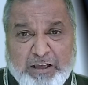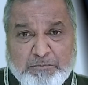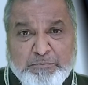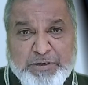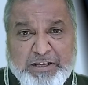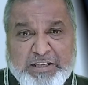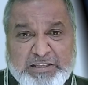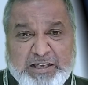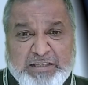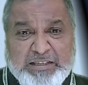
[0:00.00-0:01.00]

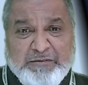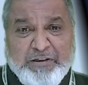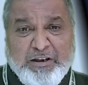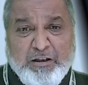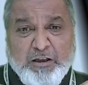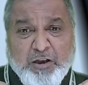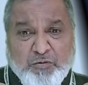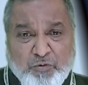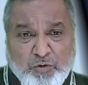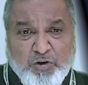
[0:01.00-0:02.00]
companies has given
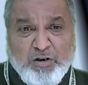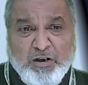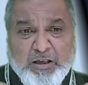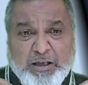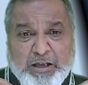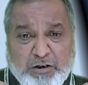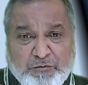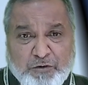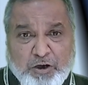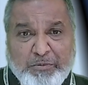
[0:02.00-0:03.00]
full
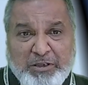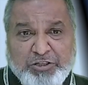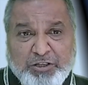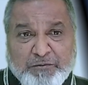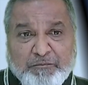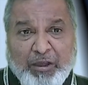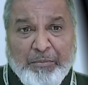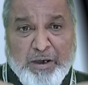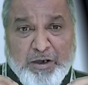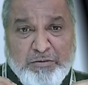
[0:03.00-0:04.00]
information
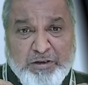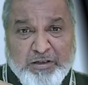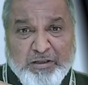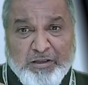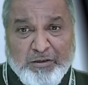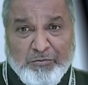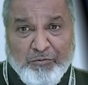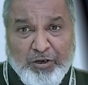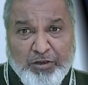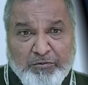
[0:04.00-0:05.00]
about the
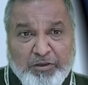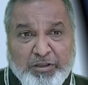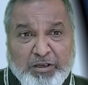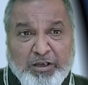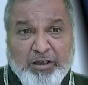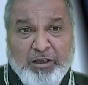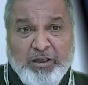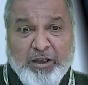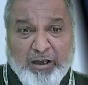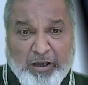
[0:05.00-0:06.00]
whatever the
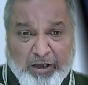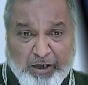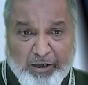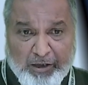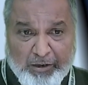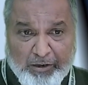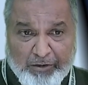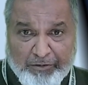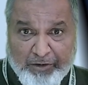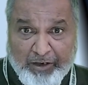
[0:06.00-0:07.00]

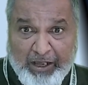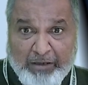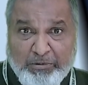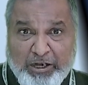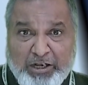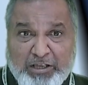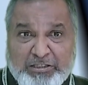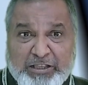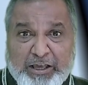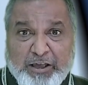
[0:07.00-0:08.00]
reliability
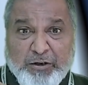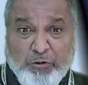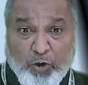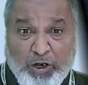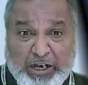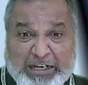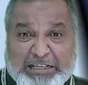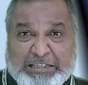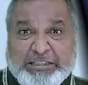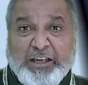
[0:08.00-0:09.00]
is there,
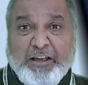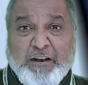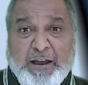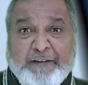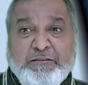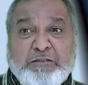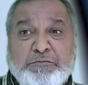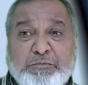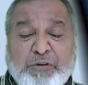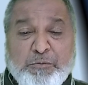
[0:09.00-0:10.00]
quality is there, and the
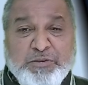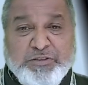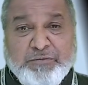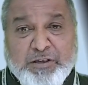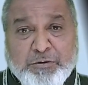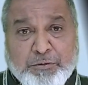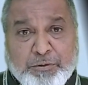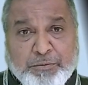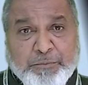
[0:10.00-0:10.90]
performance of the good.